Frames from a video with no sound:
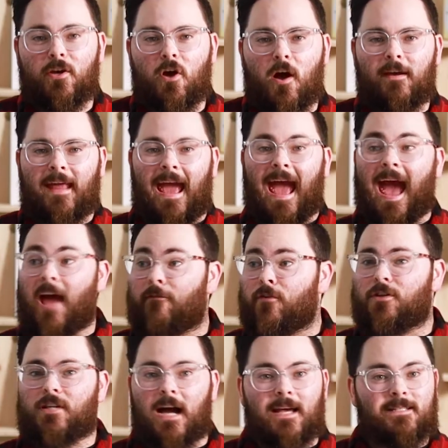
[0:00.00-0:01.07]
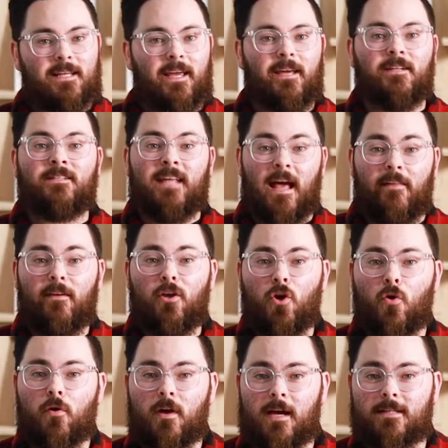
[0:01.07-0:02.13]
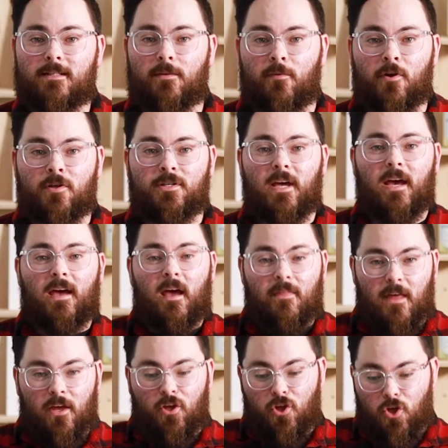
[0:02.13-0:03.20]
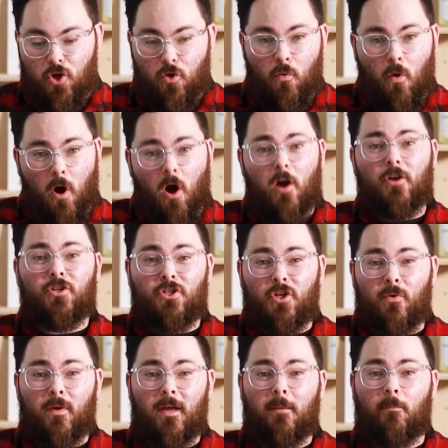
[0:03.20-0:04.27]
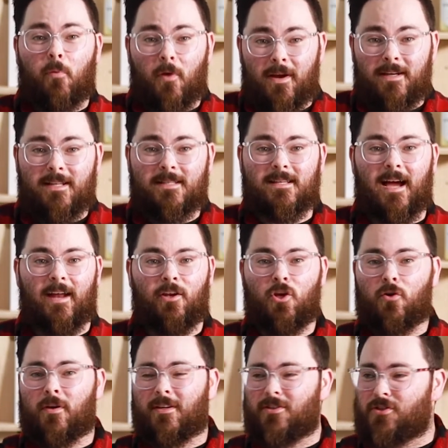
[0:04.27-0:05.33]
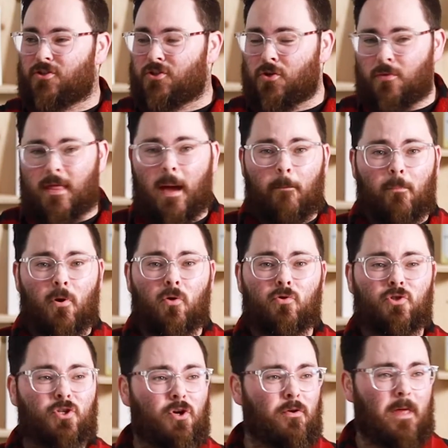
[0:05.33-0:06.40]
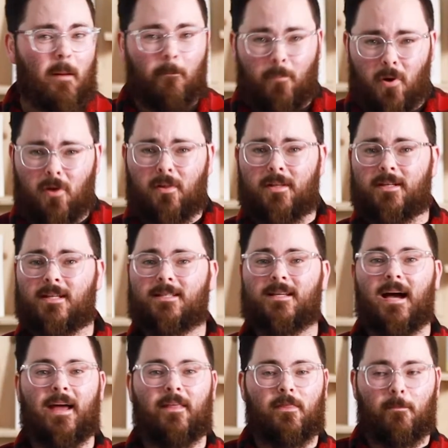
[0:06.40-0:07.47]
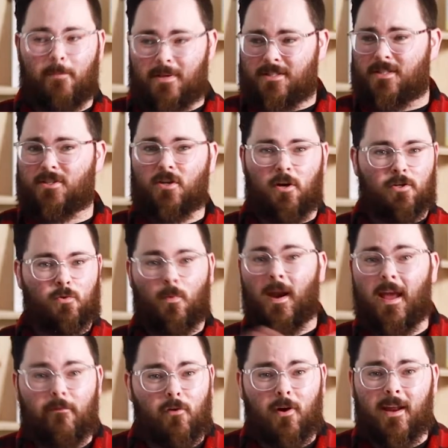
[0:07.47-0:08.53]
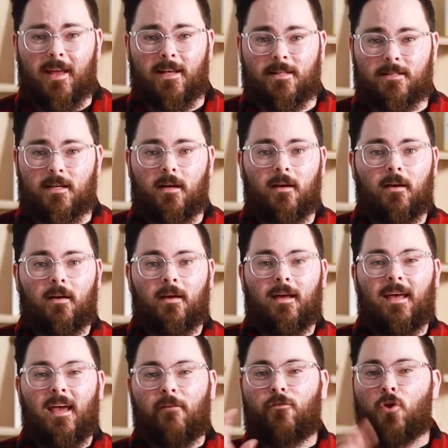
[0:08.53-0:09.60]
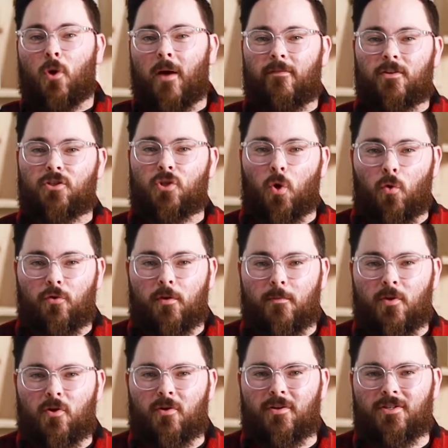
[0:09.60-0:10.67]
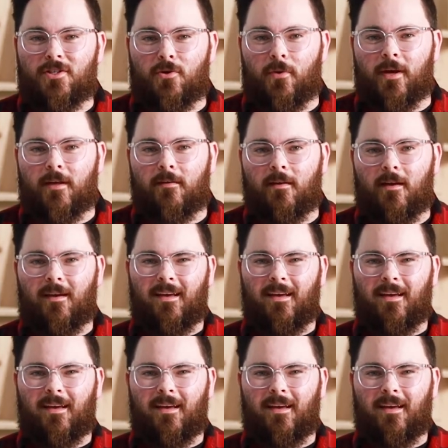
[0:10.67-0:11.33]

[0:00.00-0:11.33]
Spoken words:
not advertising and telling your customers that you are doing print design, you can do that brochure, that booklet design, the business cards, whatever it is. If you haven't told them you can do it,